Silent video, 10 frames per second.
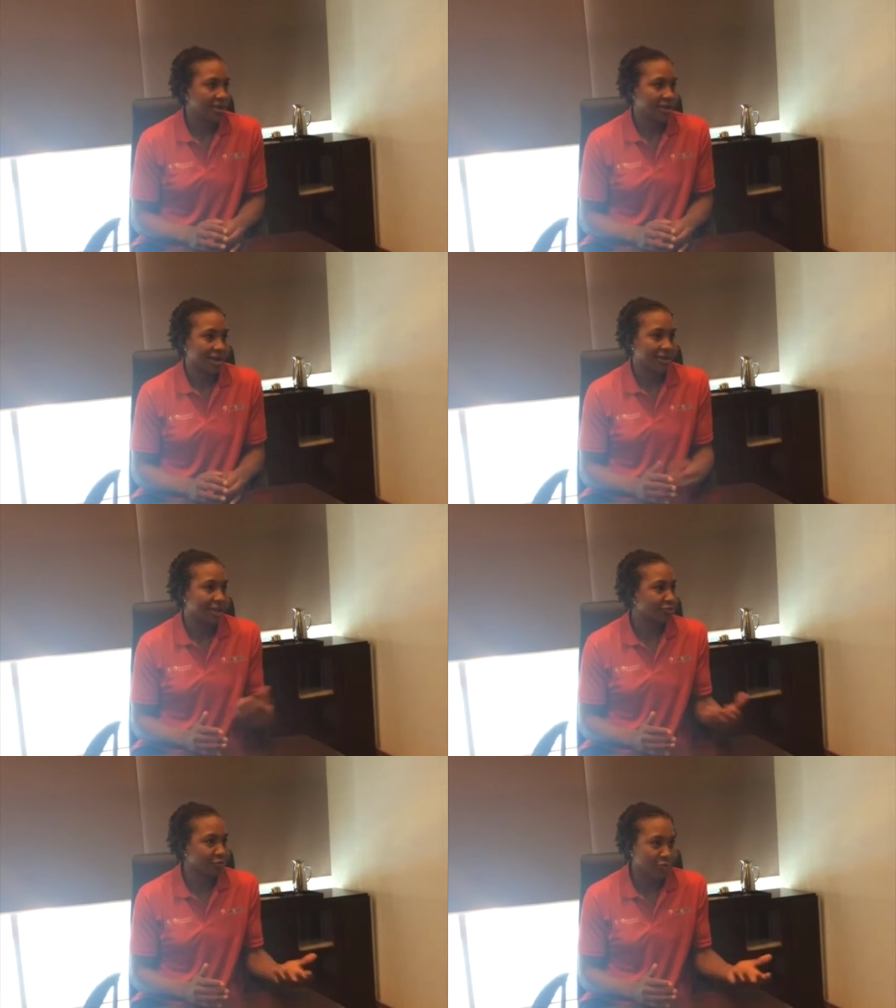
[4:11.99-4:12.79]
And
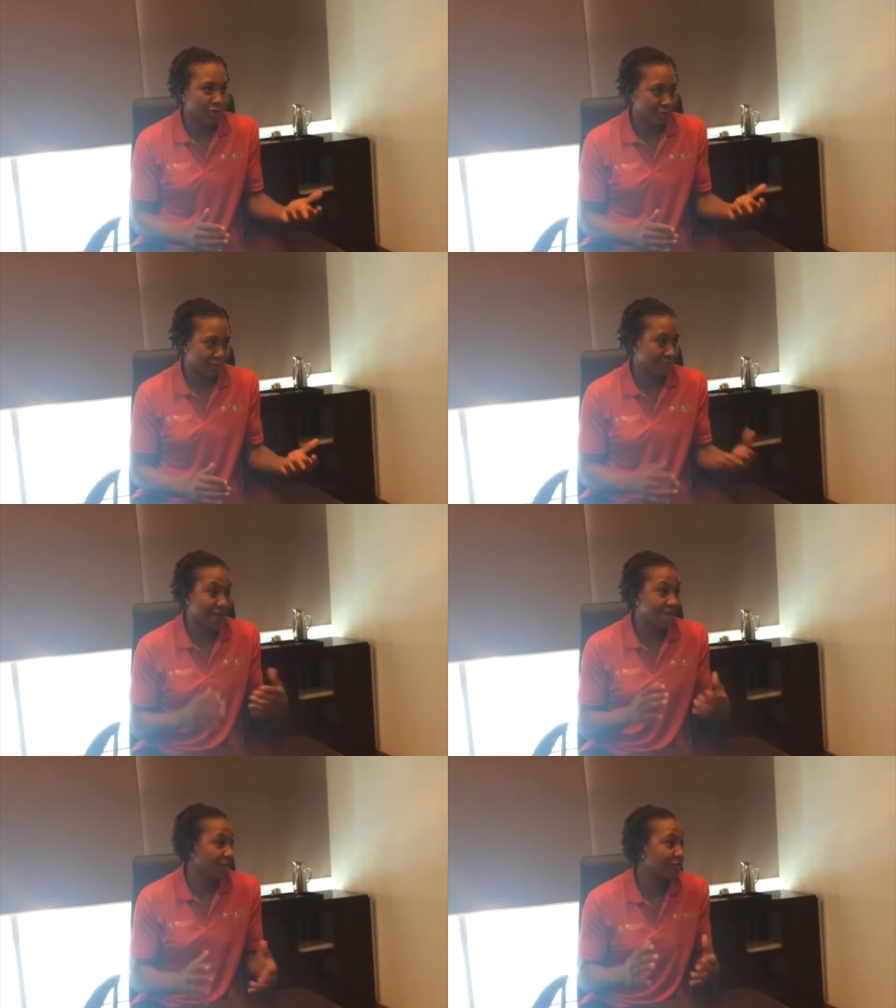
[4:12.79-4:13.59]
Alonzo Mourning was my
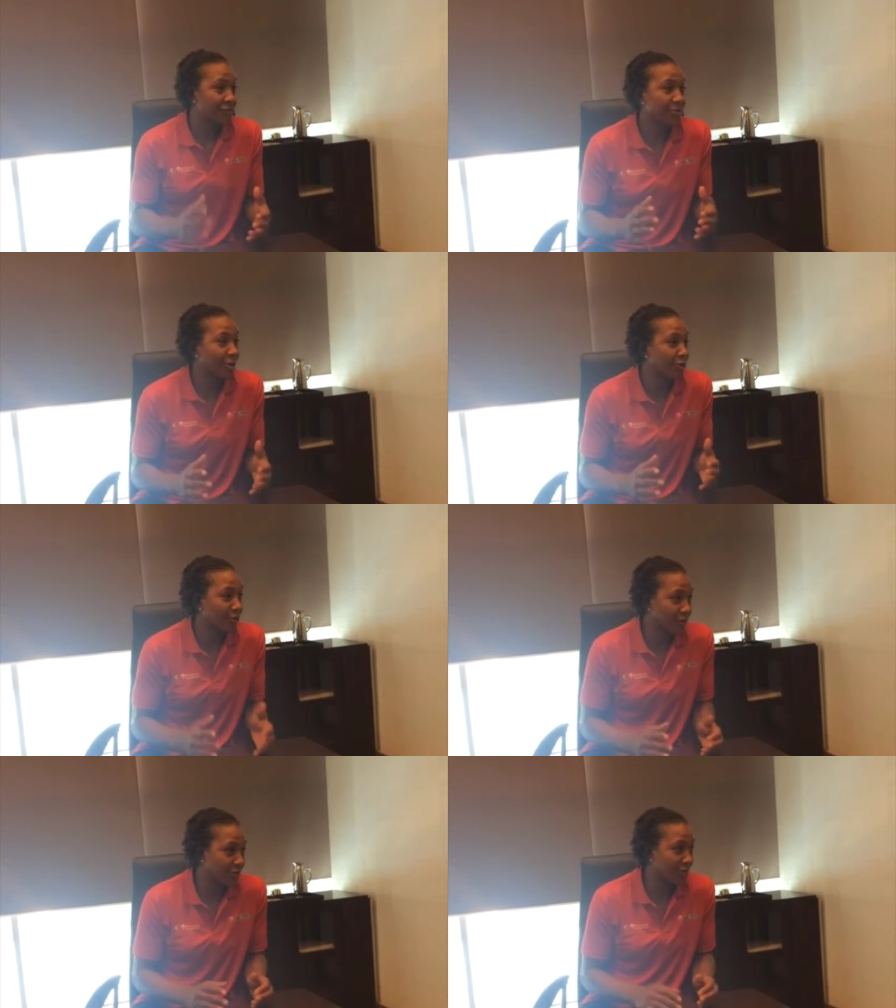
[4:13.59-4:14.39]
favorite player
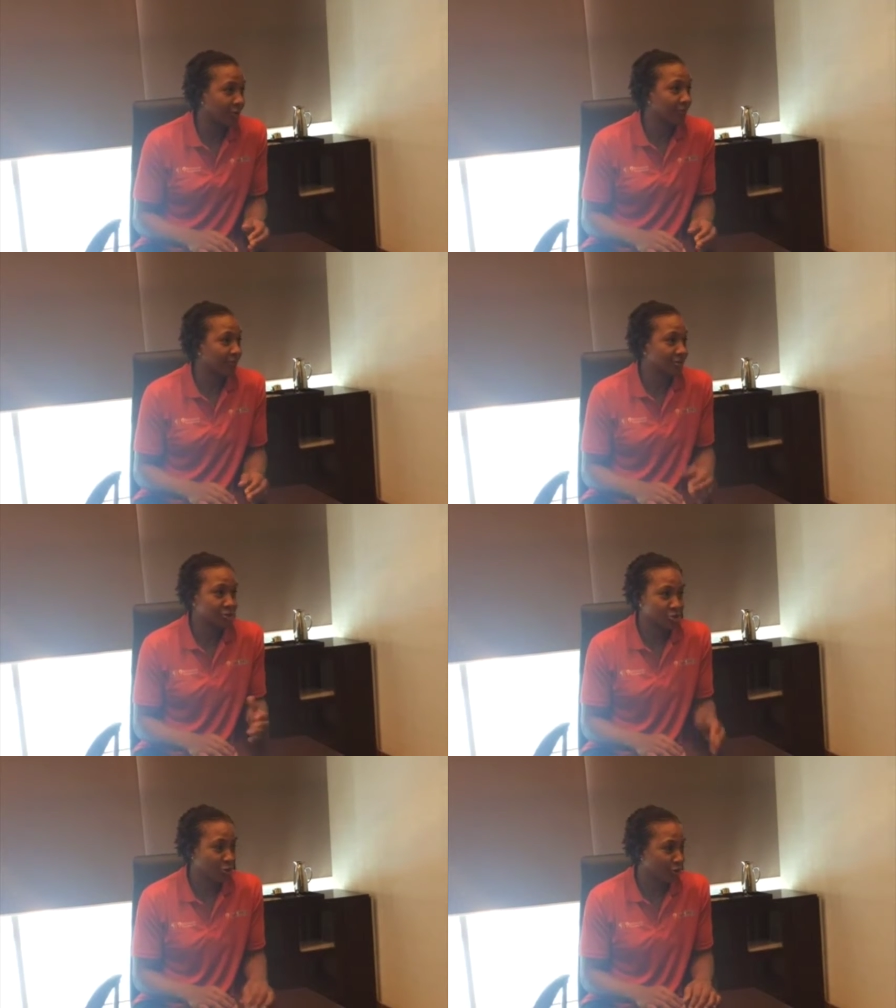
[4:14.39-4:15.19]
growing up. With the
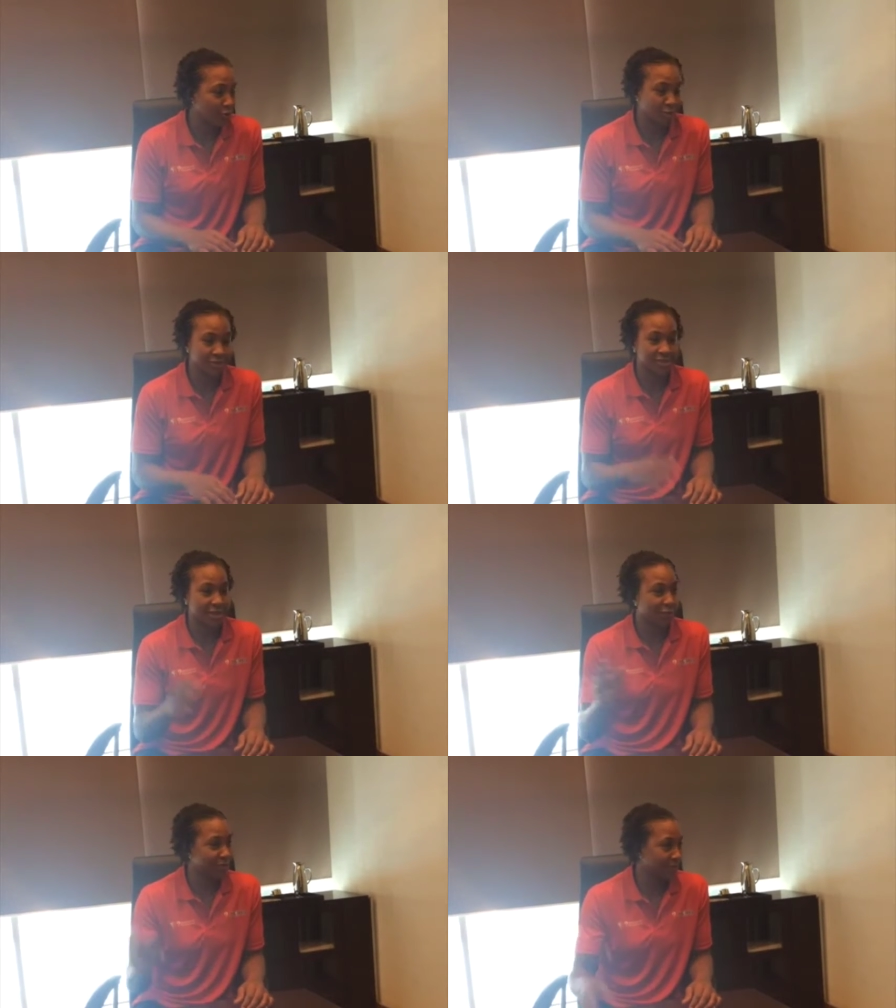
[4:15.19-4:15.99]
Charlotte Hornets,
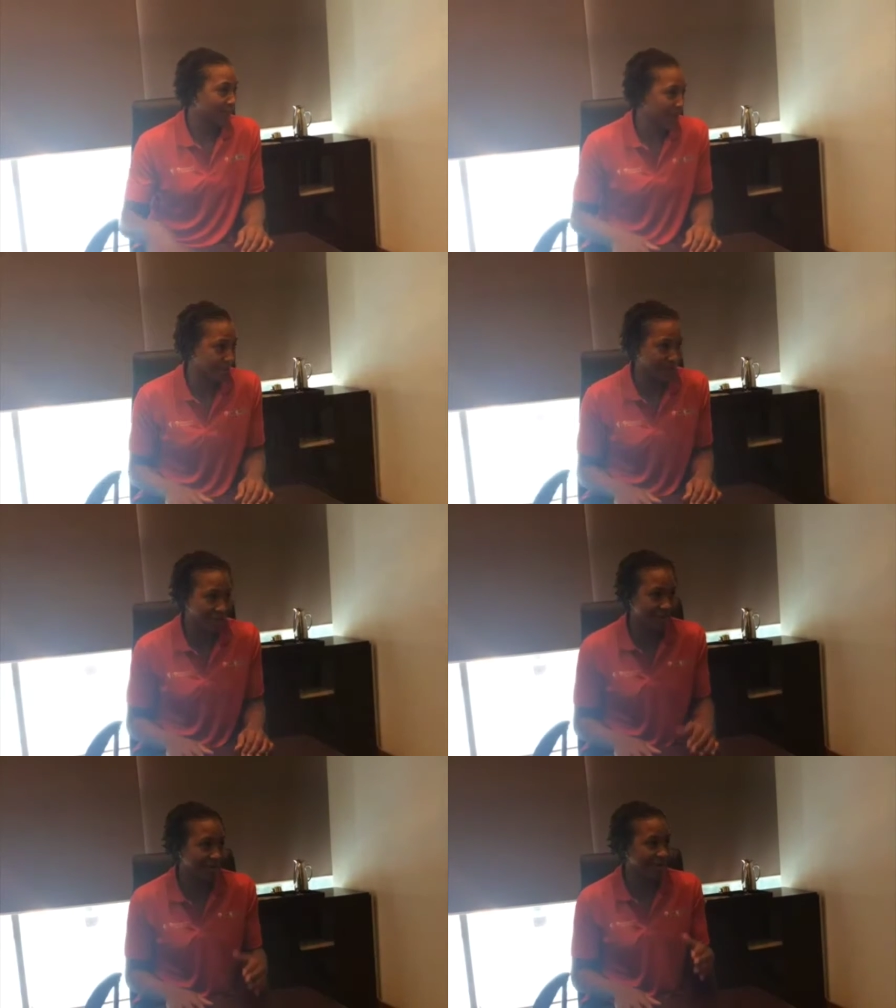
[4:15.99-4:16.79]
then he went to Miami
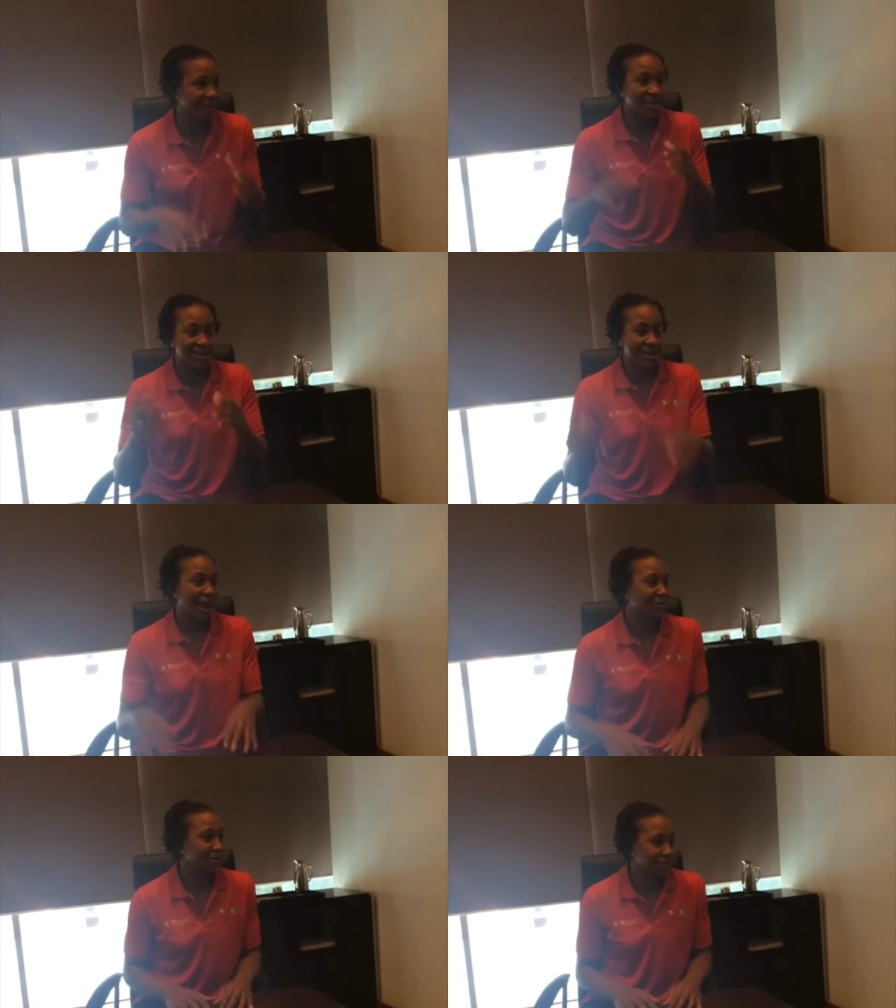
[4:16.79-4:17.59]
Heat, and
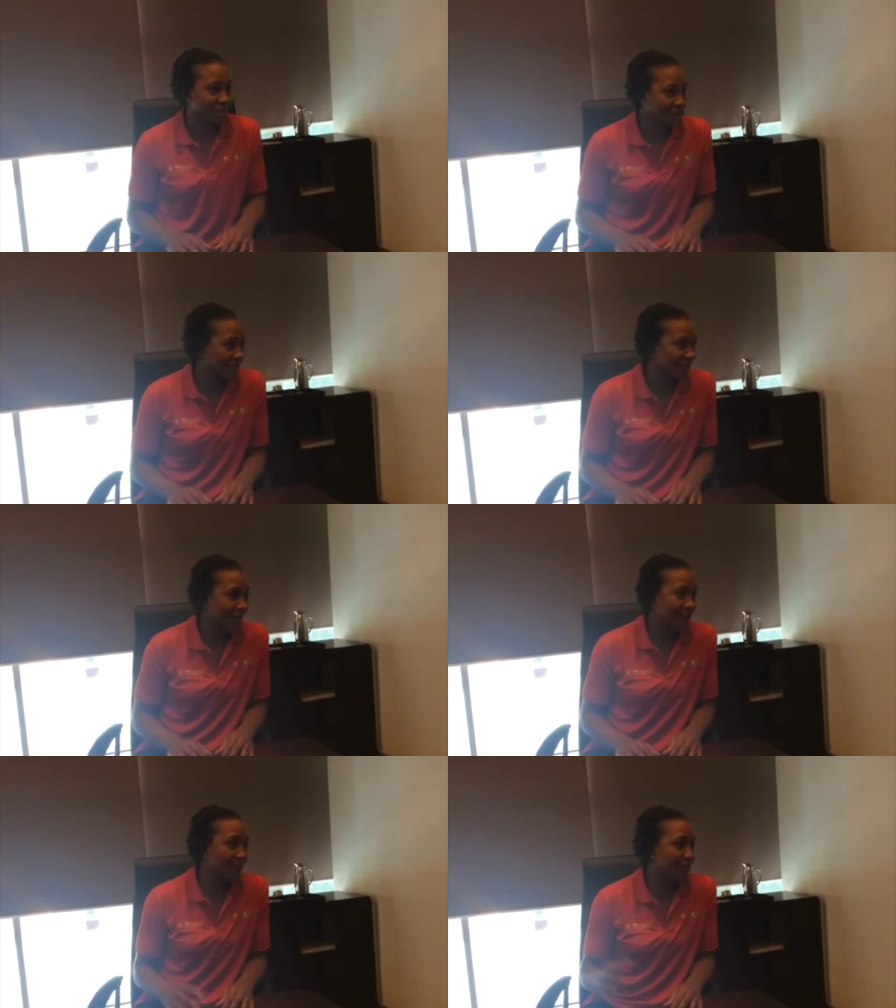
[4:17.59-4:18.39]
now he's like
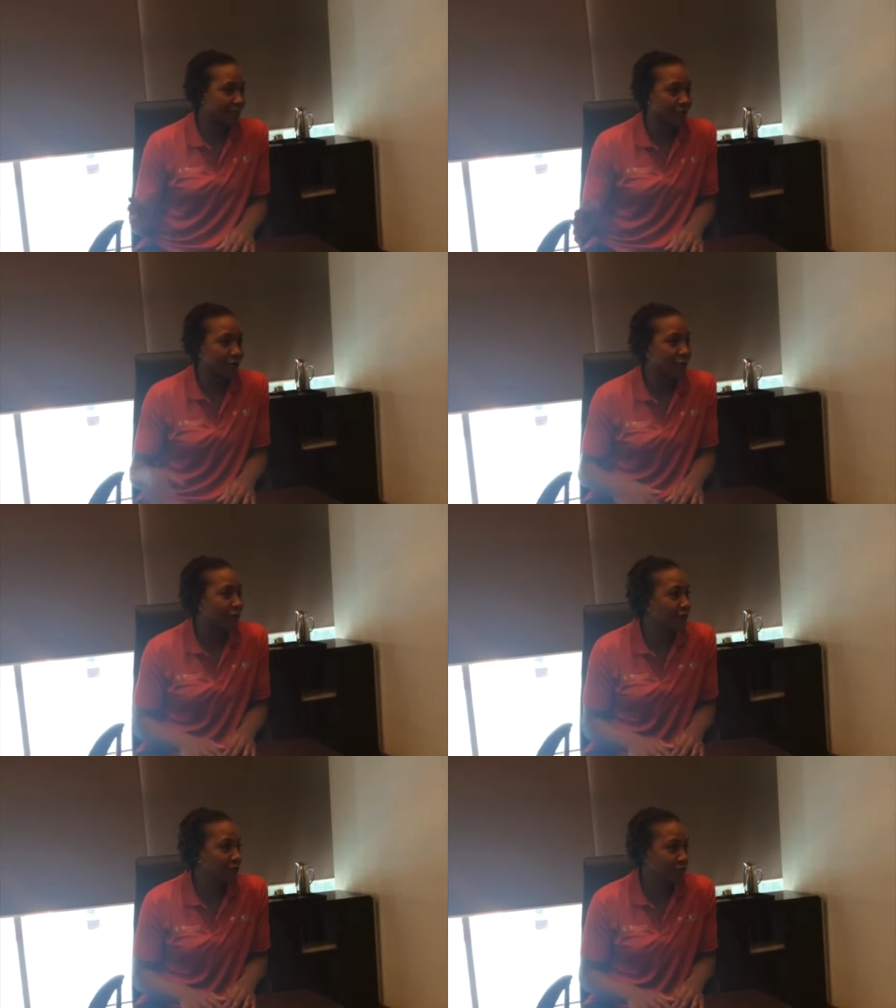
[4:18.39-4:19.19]
high up in the front
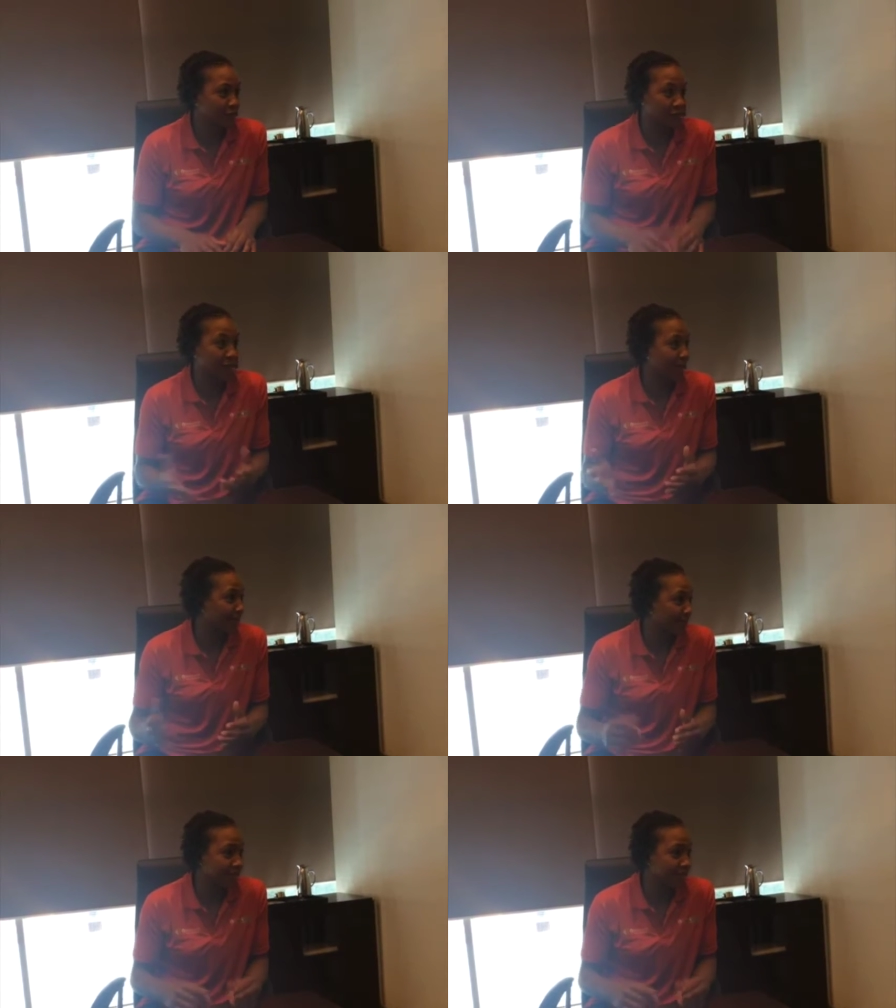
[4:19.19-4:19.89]
office for the Miami